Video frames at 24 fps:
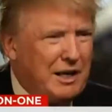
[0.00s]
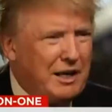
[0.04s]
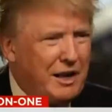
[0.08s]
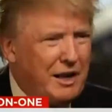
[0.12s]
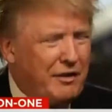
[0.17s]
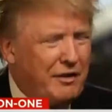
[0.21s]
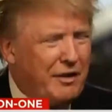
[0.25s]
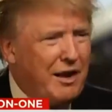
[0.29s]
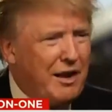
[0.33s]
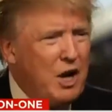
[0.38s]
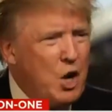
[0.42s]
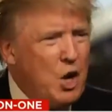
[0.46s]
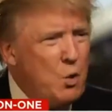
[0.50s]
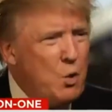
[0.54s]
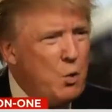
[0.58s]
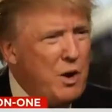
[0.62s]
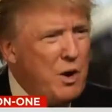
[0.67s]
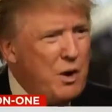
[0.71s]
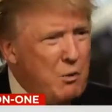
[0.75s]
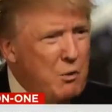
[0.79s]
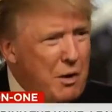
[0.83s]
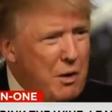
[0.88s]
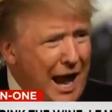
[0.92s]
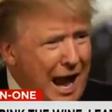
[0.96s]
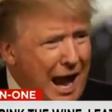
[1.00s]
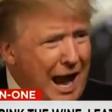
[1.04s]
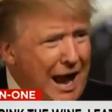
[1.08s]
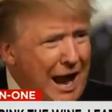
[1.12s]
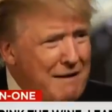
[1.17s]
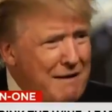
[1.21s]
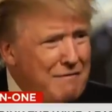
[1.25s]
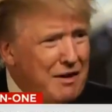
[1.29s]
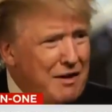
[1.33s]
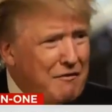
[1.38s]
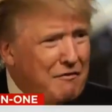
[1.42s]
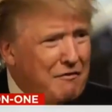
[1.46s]
deal out of that. We were
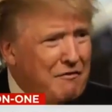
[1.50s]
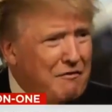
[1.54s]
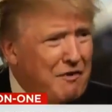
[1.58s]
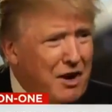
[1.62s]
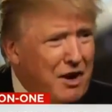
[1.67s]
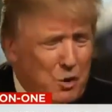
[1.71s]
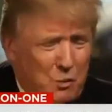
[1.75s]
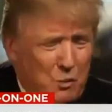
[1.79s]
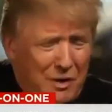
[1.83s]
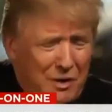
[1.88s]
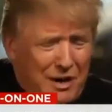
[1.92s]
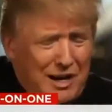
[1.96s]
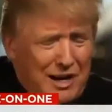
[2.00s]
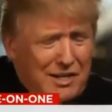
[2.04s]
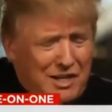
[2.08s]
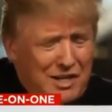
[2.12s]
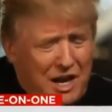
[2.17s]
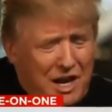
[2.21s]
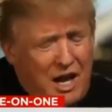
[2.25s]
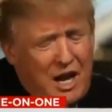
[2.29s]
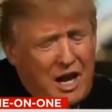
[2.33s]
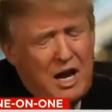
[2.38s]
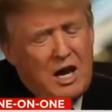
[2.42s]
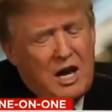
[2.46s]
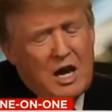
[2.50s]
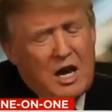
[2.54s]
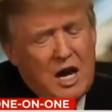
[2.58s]
having fun when I said,